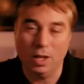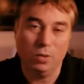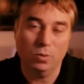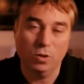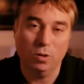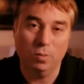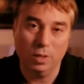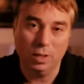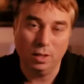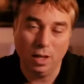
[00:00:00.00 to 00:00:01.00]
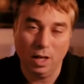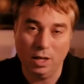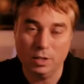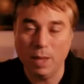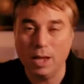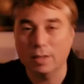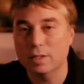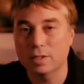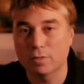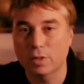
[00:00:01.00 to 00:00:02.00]
like you would normally expect.
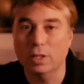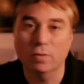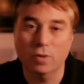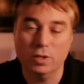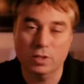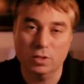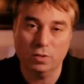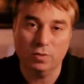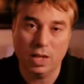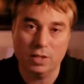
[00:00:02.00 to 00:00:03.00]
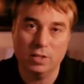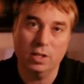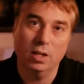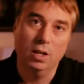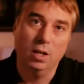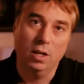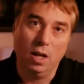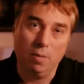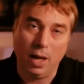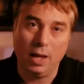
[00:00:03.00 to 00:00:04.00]
This is really for us to sort of test the
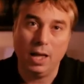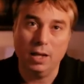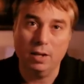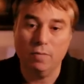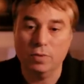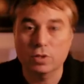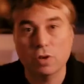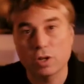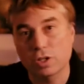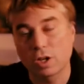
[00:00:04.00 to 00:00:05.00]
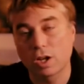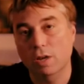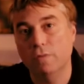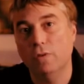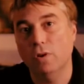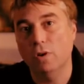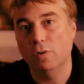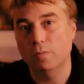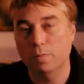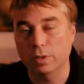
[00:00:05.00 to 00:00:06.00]
back-end infrastructure
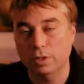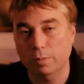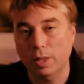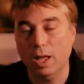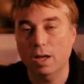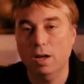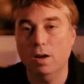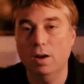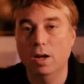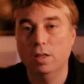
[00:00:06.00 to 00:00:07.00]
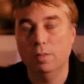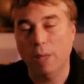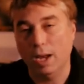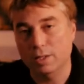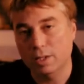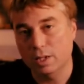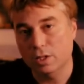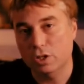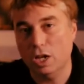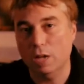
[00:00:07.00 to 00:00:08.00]
for multiplayer, the balancing of
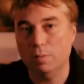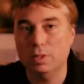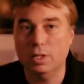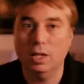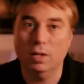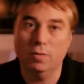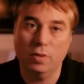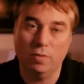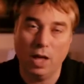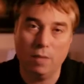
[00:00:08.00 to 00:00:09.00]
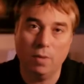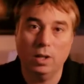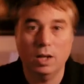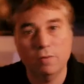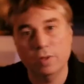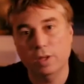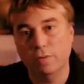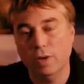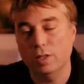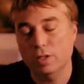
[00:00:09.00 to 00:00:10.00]
the ships, seeing if the flight model and
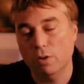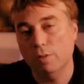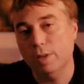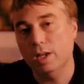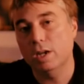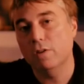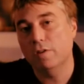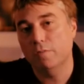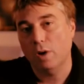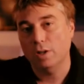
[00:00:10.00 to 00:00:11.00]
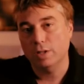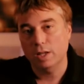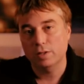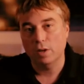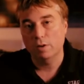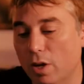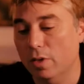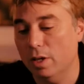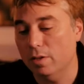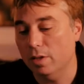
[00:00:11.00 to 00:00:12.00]
everything's fun. So it will be an iterative process. So
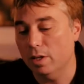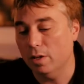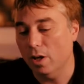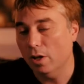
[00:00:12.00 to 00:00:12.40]
the